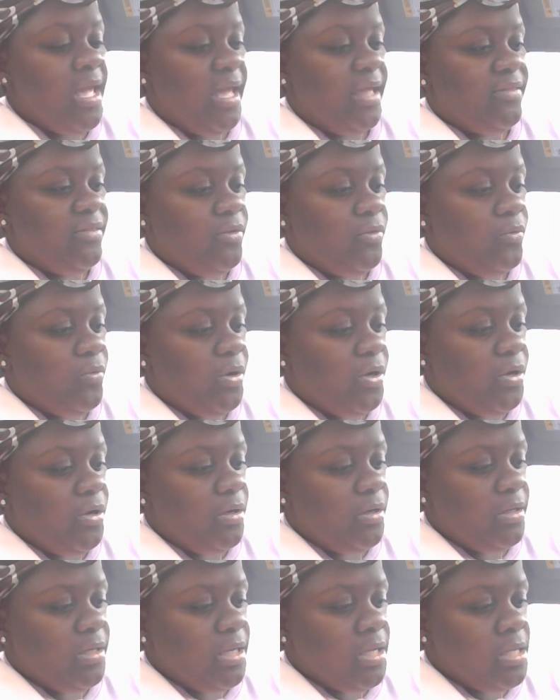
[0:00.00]
And the
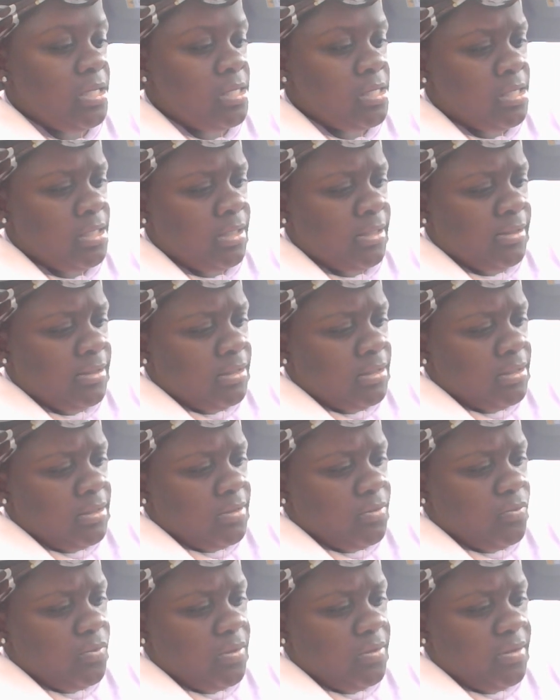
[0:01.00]
word,
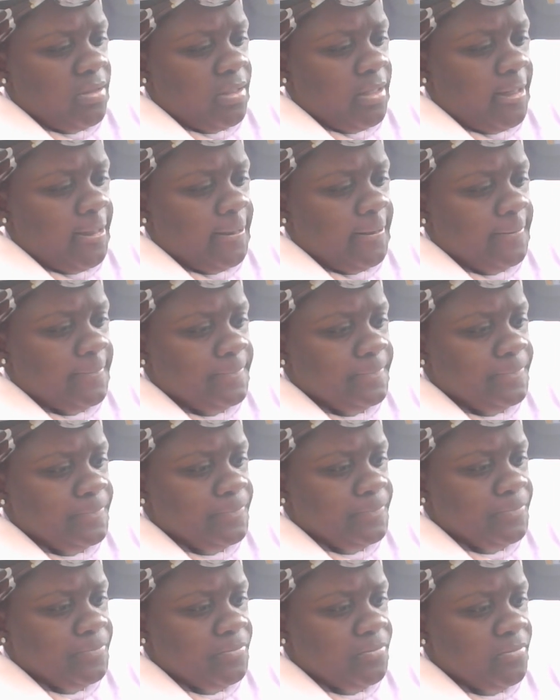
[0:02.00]
well, the
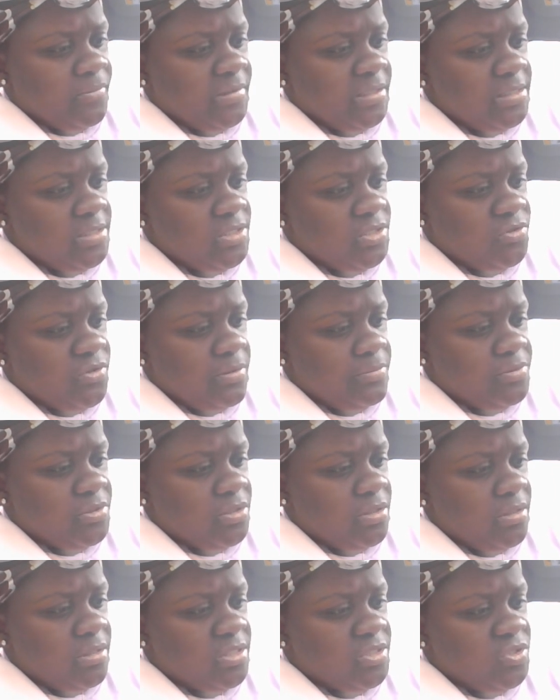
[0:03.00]
um
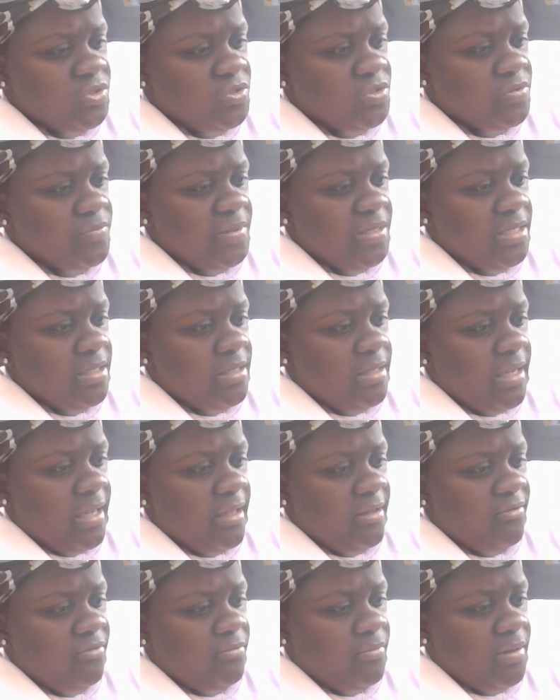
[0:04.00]
scripture, excuse me, he
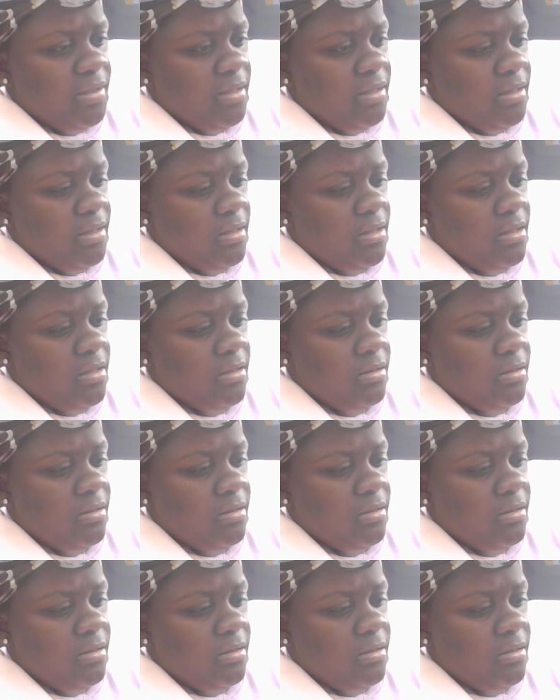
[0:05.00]
gave me